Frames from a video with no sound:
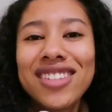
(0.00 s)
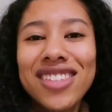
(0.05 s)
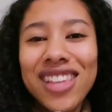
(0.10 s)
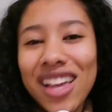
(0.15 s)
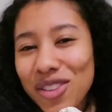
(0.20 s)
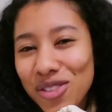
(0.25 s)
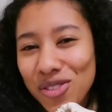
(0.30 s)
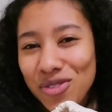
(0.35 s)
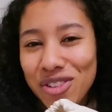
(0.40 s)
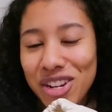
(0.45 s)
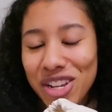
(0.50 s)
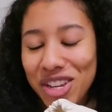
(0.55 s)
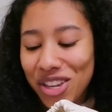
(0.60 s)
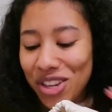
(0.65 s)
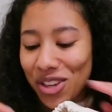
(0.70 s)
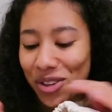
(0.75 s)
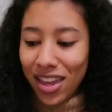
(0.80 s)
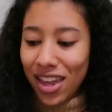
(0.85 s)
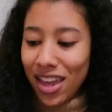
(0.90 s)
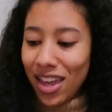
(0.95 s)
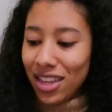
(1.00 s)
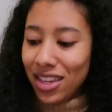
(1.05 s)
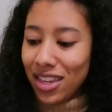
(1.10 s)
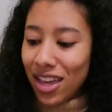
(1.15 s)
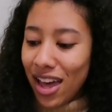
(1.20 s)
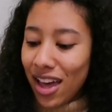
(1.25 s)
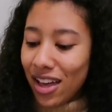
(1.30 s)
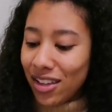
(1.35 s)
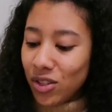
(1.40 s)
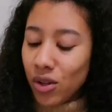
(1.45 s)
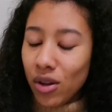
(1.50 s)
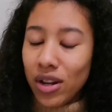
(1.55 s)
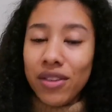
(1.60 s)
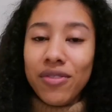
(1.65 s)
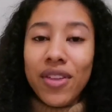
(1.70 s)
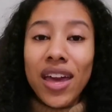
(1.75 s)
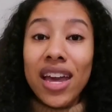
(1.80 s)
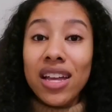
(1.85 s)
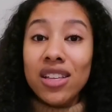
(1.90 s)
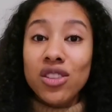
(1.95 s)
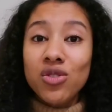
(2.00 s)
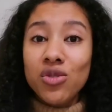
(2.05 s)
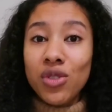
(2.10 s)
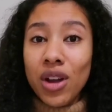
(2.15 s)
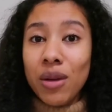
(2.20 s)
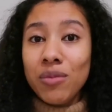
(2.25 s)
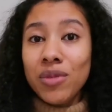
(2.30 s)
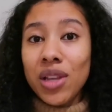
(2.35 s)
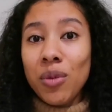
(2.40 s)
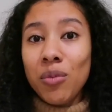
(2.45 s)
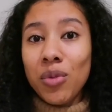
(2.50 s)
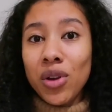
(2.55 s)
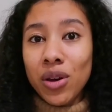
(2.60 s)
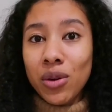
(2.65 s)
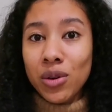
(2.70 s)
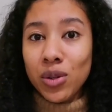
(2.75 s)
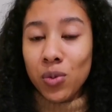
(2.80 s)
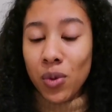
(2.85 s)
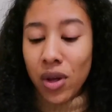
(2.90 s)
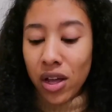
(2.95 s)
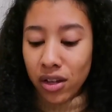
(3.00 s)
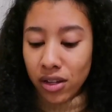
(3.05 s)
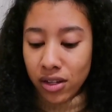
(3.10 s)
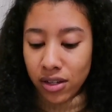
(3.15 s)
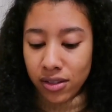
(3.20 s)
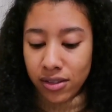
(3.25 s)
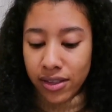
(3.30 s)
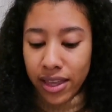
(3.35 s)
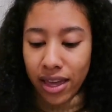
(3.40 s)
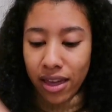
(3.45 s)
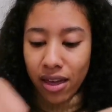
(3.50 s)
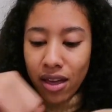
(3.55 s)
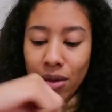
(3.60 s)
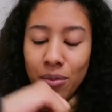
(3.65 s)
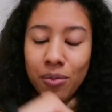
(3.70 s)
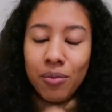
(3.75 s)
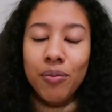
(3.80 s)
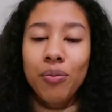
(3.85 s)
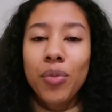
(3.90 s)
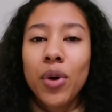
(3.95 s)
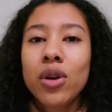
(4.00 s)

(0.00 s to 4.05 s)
sounds really cute. Yeah, so I'll leave their Instagram down below as well because they um,